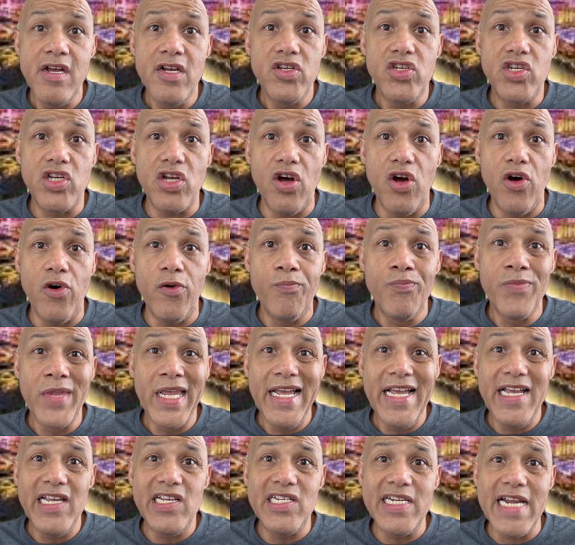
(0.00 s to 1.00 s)
So
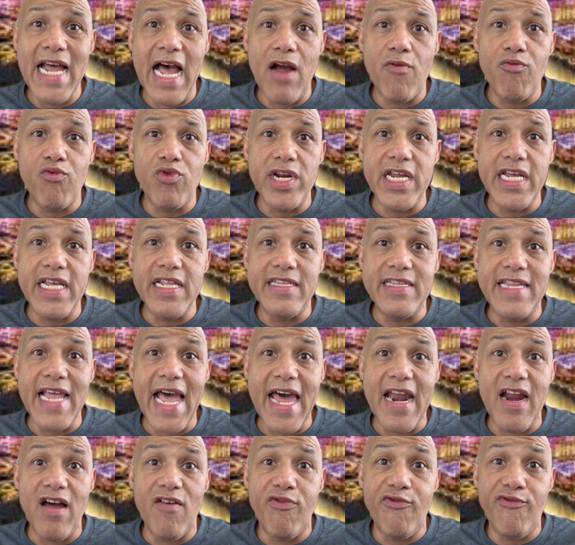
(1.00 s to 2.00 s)
he's not really
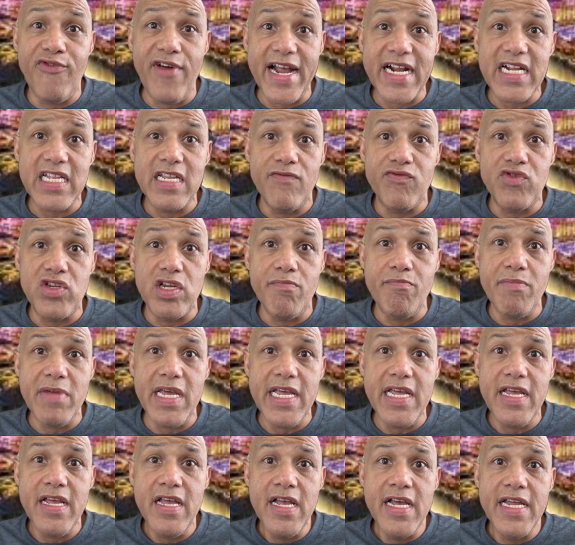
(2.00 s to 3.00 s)
that effective to
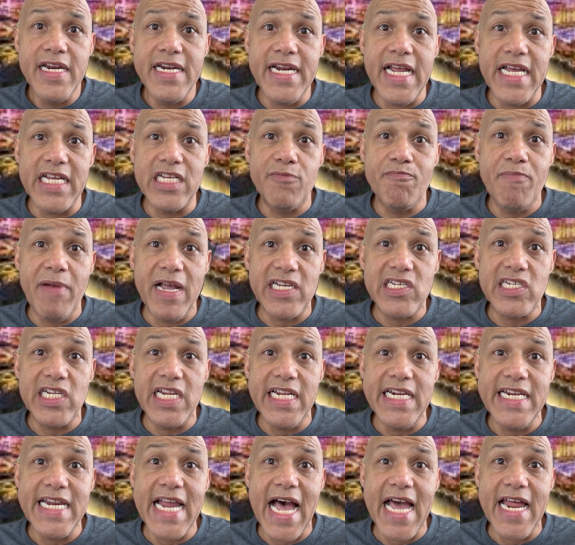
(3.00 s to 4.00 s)
me,
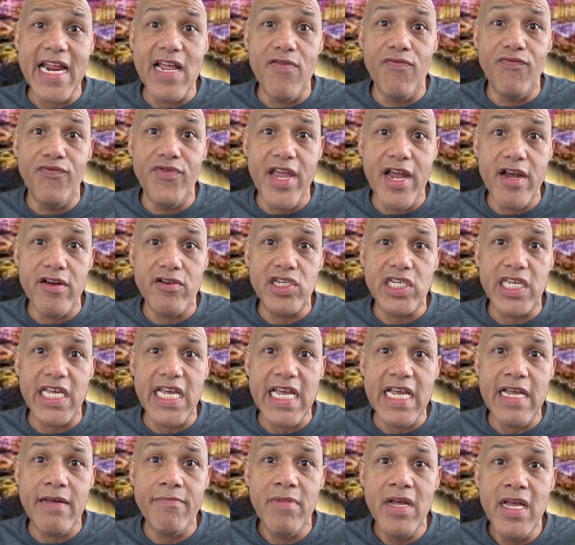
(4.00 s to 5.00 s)
especially not in their
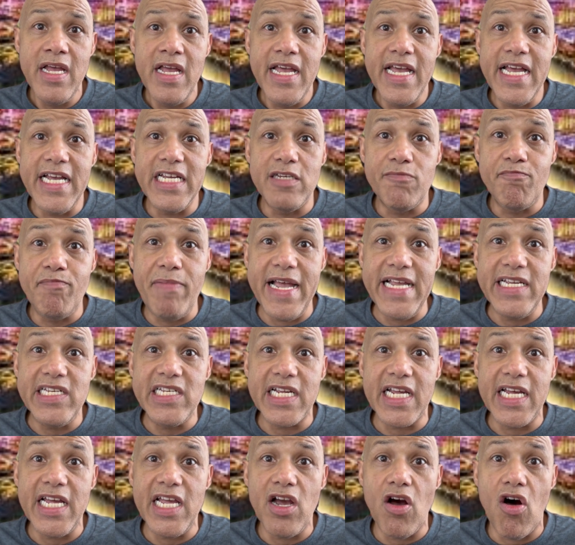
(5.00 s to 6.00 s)
scheme. It's
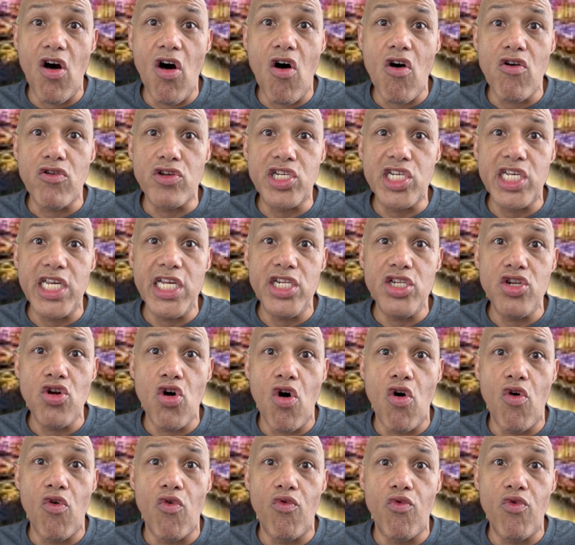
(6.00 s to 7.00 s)
basically all sitting
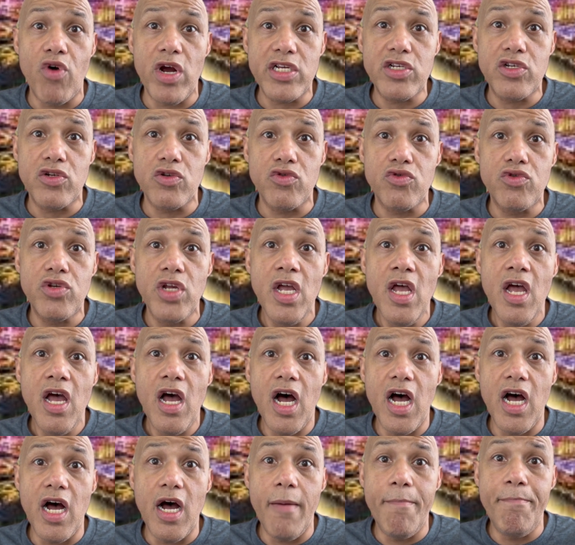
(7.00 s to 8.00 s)
on Russell's
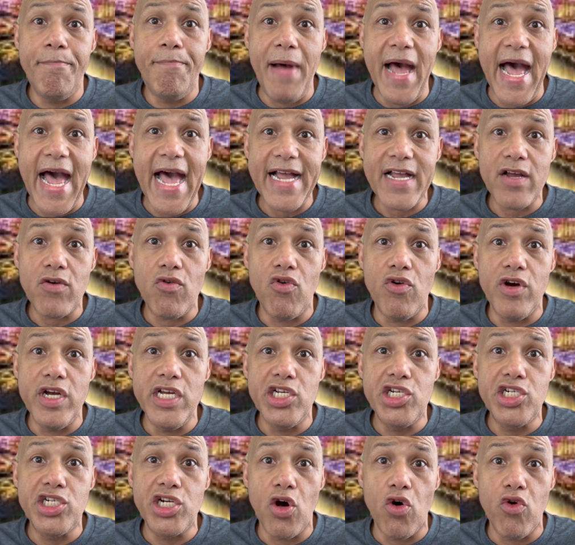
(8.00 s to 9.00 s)
back or
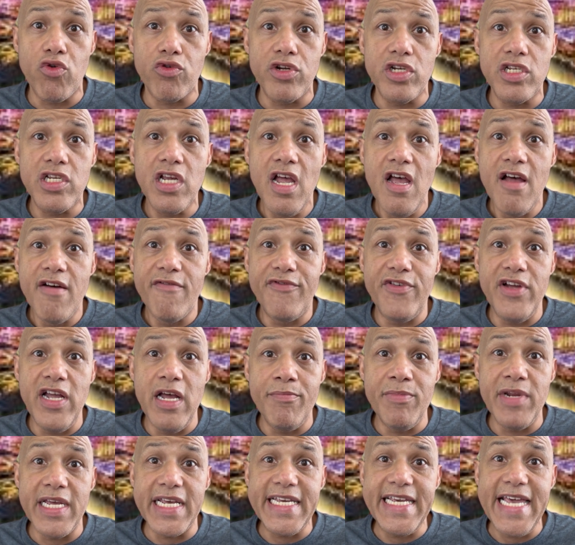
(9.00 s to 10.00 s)
his shoulders for
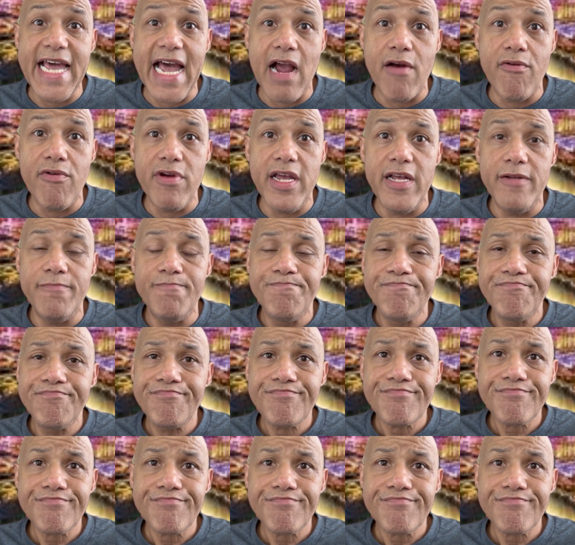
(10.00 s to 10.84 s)
him to carry it.